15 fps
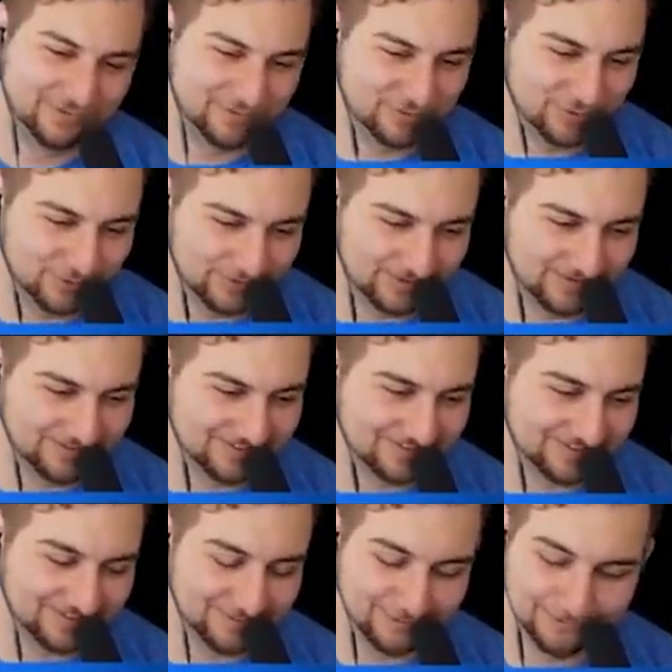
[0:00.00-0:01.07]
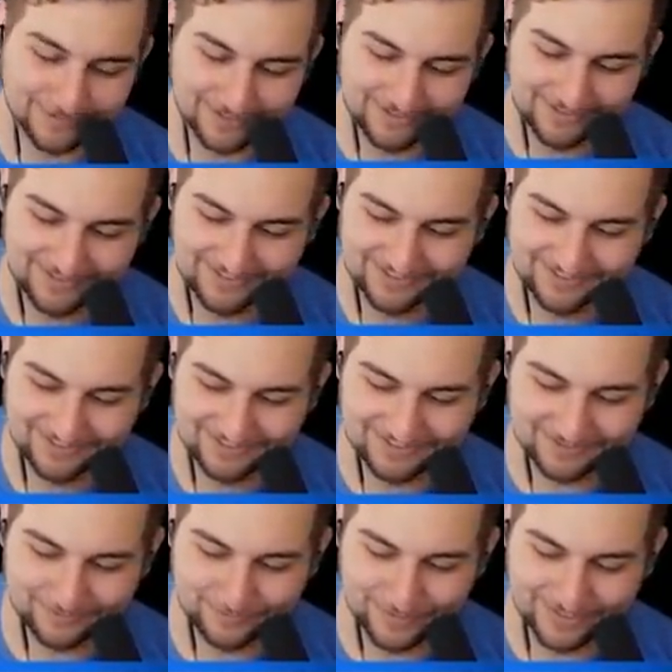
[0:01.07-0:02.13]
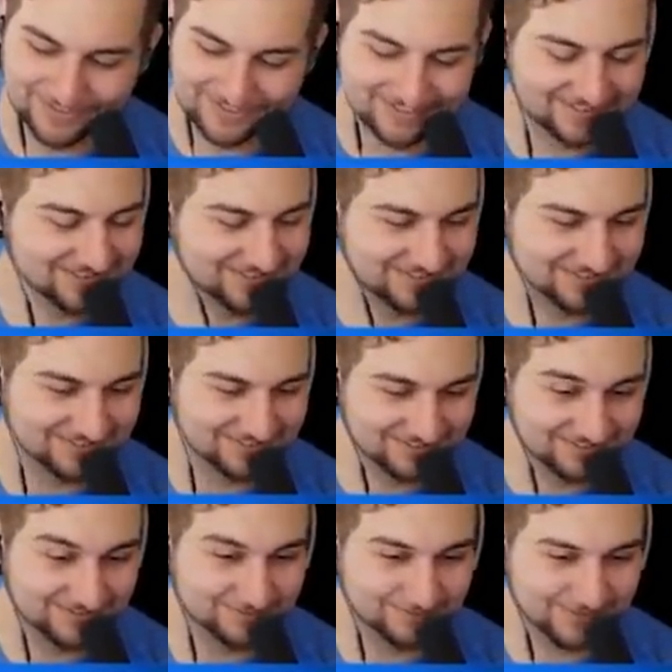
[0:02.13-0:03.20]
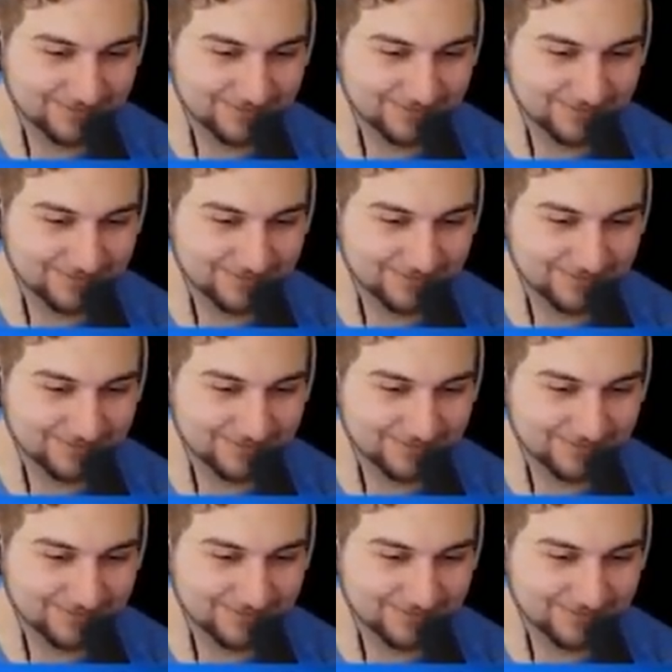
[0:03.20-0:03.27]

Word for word: Exodia, me? Is it me? Is it is it